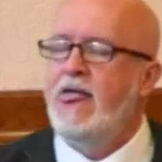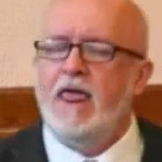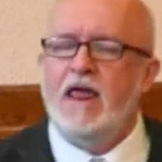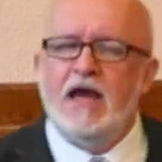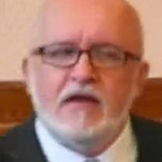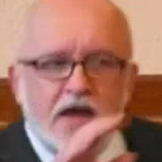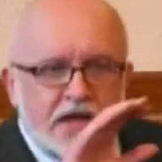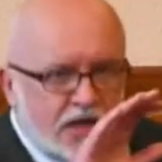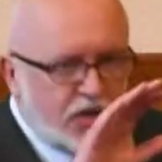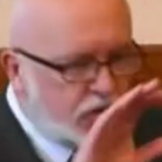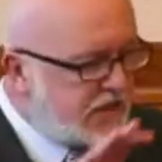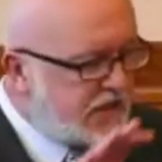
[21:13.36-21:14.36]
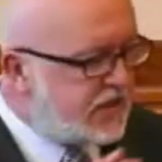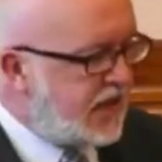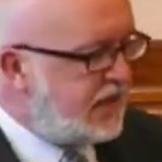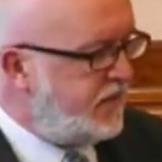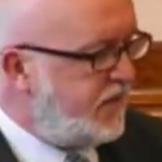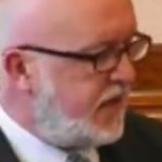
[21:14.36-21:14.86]
And then he loses
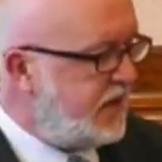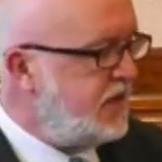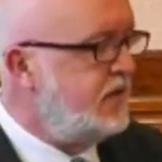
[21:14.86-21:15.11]
sight of it.